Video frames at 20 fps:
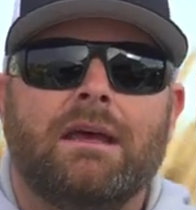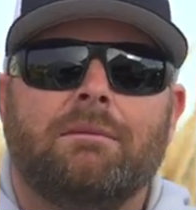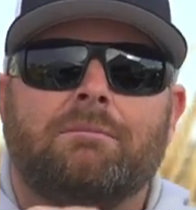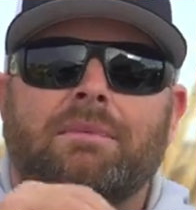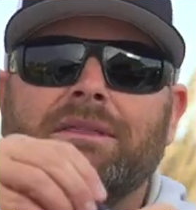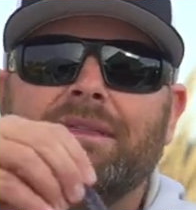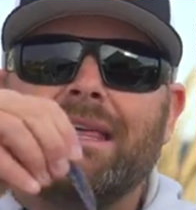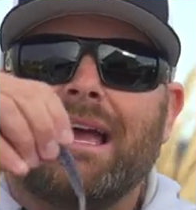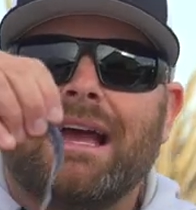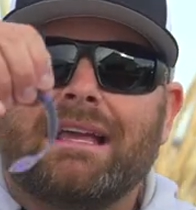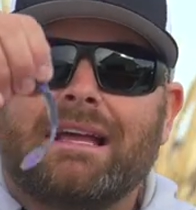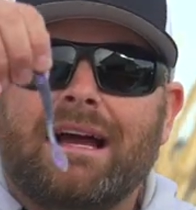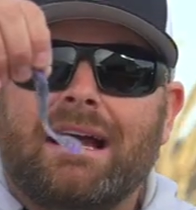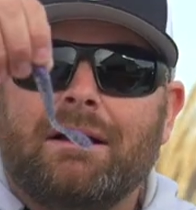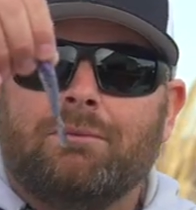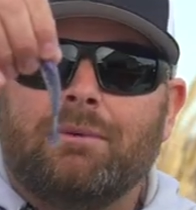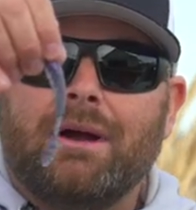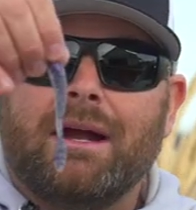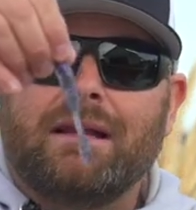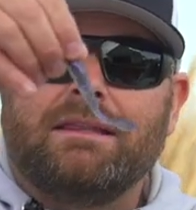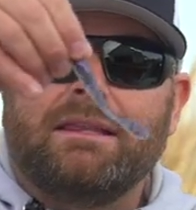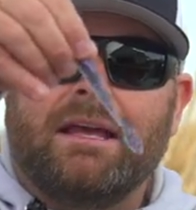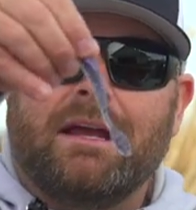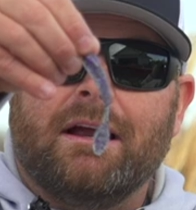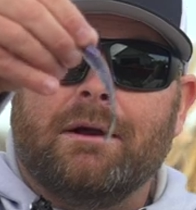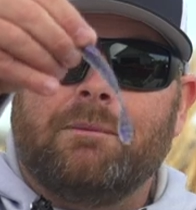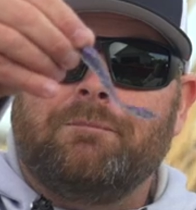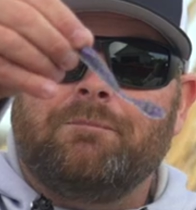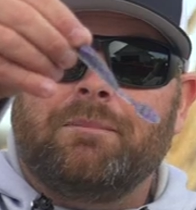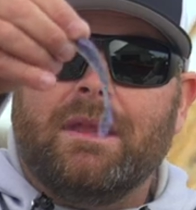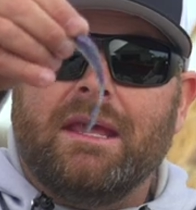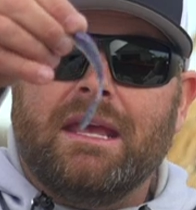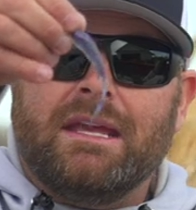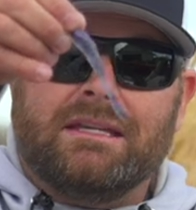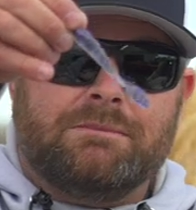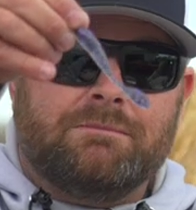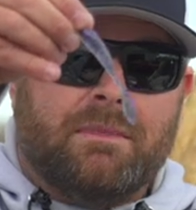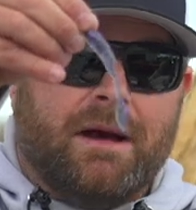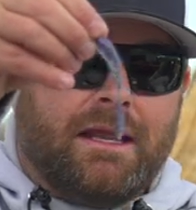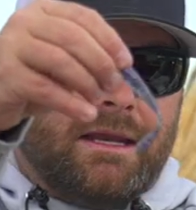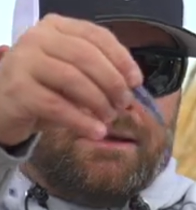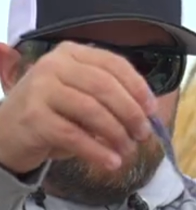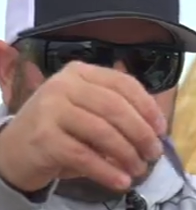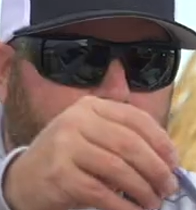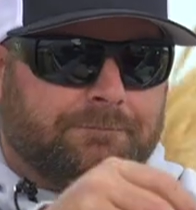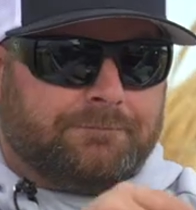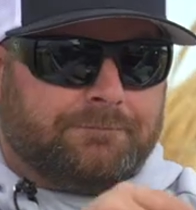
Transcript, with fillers: but that guy right there is money.